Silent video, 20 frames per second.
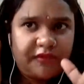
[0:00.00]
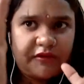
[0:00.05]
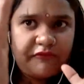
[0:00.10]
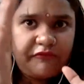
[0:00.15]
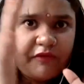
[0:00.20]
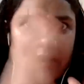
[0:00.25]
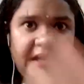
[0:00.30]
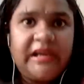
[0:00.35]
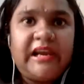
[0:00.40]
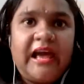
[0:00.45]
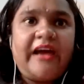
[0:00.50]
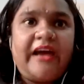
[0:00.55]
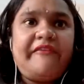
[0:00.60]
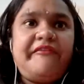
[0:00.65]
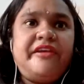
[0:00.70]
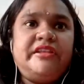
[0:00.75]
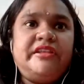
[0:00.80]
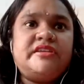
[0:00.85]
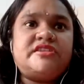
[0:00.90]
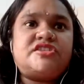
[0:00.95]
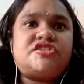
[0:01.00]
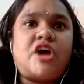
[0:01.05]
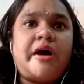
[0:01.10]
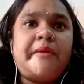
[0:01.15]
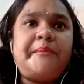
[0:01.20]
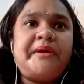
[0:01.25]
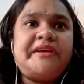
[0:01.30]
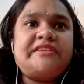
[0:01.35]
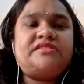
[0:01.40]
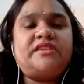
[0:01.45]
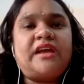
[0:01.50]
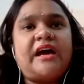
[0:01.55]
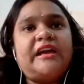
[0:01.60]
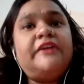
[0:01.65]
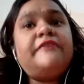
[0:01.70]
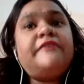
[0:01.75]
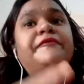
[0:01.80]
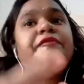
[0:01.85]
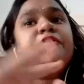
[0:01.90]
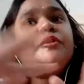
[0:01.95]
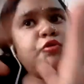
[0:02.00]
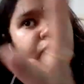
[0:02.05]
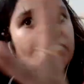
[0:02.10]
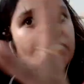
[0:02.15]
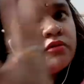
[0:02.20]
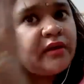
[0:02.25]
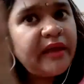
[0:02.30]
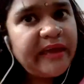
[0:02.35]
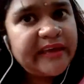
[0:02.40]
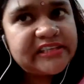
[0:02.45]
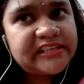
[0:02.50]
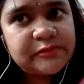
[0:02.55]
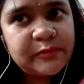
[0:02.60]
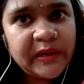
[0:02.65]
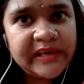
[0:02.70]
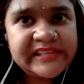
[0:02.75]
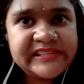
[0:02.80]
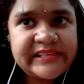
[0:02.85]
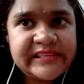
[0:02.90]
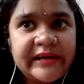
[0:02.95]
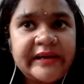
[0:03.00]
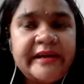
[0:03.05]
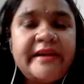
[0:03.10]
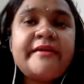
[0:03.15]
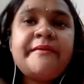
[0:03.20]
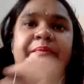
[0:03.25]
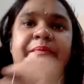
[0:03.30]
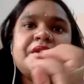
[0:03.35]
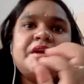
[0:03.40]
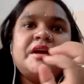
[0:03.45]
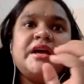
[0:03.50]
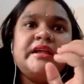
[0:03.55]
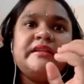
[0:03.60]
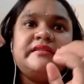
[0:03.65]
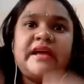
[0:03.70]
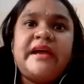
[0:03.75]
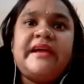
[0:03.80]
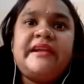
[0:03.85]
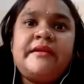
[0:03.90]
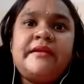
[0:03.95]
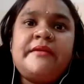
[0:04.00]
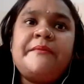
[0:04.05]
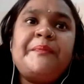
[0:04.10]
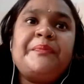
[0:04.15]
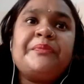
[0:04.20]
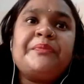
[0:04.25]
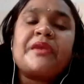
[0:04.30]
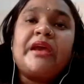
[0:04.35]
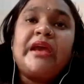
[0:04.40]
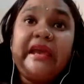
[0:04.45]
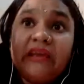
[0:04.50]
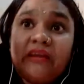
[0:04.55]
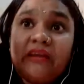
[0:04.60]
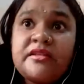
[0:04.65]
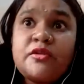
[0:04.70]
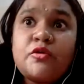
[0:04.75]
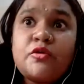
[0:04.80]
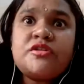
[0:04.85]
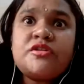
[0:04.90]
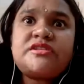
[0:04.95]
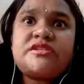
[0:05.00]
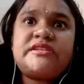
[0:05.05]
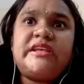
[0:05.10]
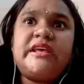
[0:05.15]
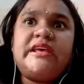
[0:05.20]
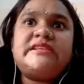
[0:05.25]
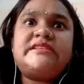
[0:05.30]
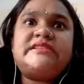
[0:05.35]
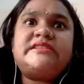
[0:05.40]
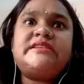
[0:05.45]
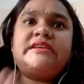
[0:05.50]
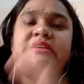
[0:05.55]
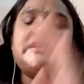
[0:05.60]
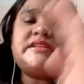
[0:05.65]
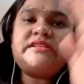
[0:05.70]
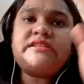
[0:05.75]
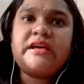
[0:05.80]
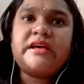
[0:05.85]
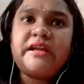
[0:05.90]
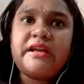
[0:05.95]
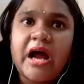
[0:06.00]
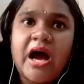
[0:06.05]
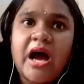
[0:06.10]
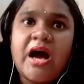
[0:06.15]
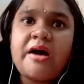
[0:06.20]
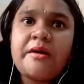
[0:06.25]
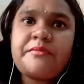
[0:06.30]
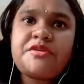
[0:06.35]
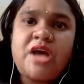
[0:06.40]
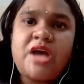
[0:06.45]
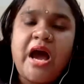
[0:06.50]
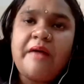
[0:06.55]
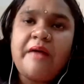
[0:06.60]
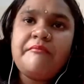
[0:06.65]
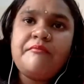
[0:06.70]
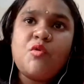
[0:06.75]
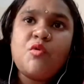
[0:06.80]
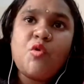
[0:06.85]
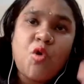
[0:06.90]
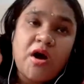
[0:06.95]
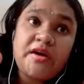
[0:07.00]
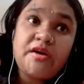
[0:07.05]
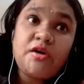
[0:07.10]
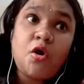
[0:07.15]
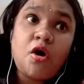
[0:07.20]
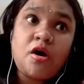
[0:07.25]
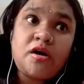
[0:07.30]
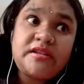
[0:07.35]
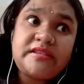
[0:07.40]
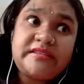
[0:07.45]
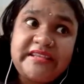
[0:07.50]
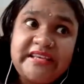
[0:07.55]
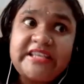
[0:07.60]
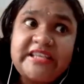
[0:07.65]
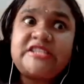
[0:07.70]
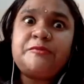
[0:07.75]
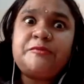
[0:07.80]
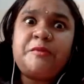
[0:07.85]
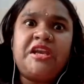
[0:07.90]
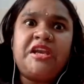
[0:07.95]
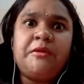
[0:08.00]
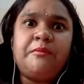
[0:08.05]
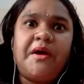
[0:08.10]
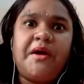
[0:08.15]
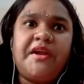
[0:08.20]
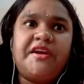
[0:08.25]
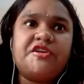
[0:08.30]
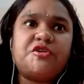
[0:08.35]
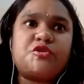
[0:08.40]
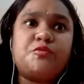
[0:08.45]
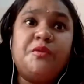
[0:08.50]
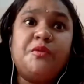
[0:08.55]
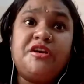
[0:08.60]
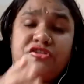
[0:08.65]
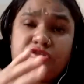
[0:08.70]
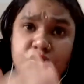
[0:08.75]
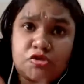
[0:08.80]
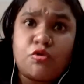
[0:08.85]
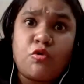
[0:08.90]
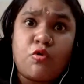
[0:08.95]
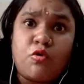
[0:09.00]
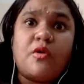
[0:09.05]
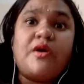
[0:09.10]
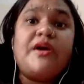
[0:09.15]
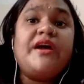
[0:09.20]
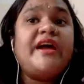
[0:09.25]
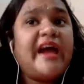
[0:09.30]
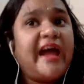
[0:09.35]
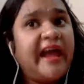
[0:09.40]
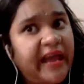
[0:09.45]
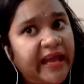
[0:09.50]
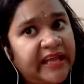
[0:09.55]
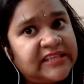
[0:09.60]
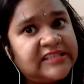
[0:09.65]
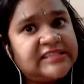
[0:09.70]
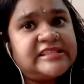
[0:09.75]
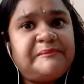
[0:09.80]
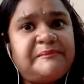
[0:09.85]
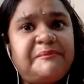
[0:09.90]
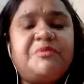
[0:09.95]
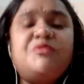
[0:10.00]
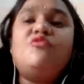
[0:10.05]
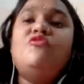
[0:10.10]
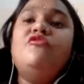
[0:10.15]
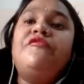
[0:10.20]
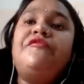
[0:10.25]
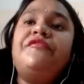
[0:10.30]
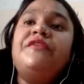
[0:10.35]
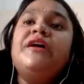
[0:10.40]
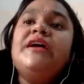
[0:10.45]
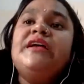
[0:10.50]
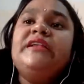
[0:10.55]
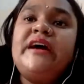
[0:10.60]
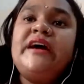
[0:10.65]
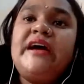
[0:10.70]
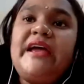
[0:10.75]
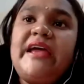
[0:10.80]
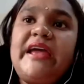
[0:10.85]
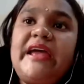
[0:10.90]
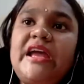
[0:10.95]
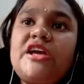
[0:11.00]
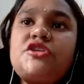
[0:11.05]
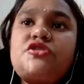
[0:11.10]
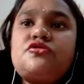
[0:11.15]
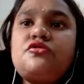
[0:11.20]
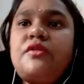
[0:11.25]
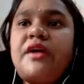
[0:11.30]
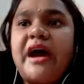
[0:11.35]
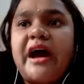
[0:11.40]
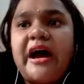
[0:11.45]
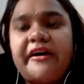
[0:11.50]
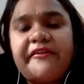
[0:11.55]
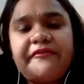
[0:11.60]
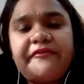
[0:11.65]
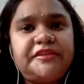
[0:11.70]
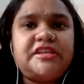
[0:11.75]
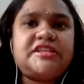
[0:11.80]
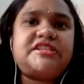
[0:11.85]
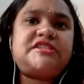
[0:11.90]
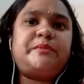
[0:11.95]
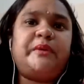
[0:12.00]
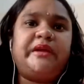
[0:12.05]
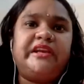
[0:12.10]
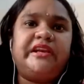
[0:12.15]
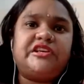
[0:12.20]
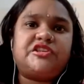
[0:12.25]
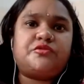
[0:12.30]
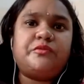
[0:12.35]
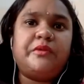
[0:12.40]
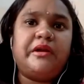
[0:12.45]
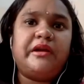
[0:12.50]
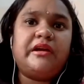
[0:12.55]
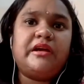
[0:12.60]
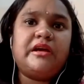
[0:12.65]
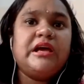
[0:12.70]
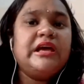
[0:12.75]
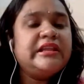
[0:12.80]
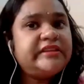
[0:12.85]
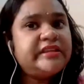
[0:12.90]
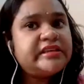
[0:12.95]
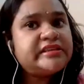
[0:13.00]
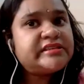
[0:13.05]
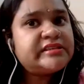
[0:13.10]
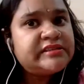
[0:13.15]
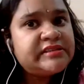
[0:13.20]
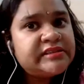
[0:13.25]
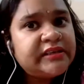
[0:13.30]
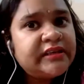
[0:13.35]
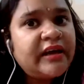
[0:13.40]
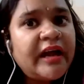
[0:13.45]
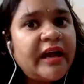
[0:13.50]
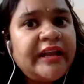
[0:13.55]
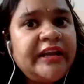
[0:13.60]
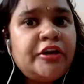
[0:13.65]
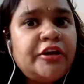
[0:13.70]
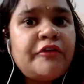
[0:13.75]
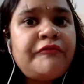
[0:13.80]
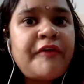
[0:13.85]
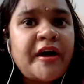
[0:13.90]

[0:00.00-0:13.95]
while having the sharp edge knife to XYZ. Then in those cases, Ram, Sham, Mohan got these many punishments, so hence proof the A should have this punishment. This is a kind of